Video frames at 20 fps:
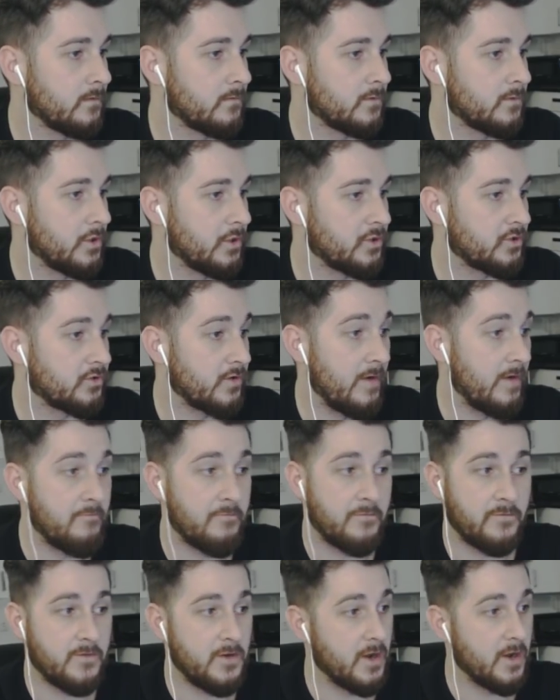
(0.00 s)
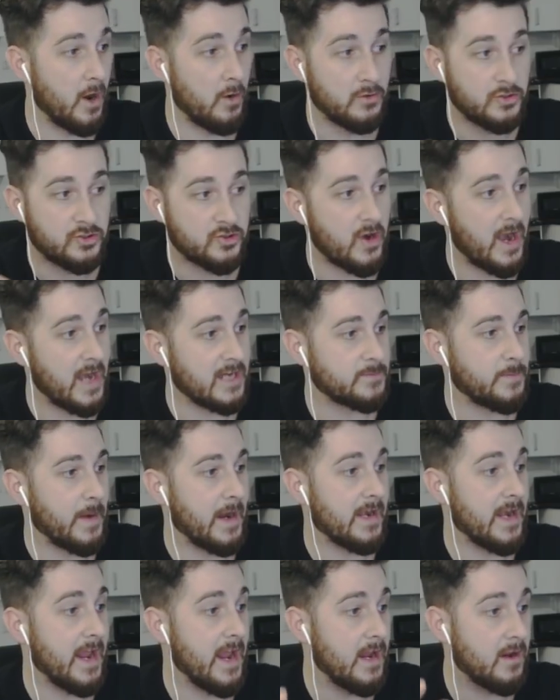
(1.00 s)
Good strength, you know, tracked
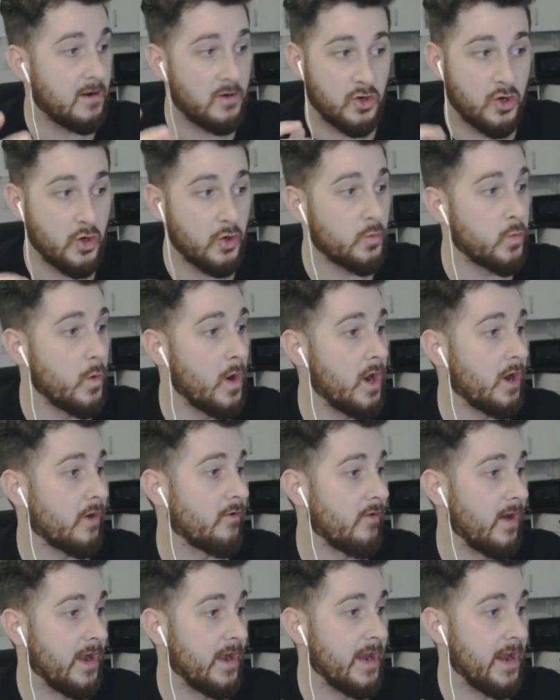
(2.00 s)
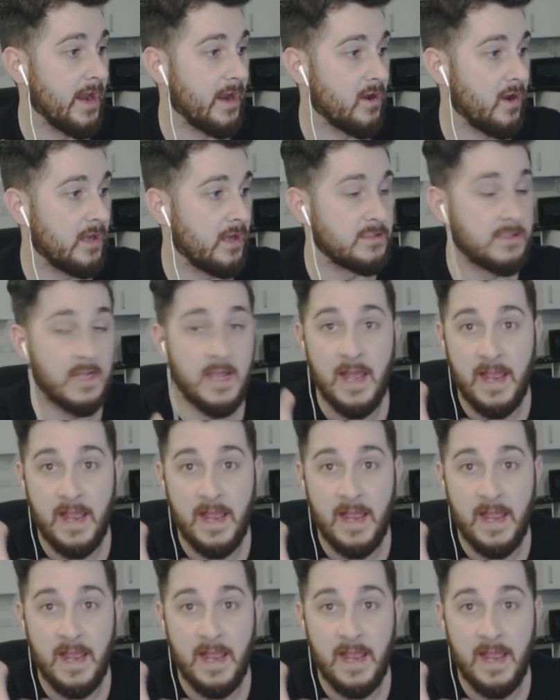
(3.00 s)
back there. Good work rate there, guys.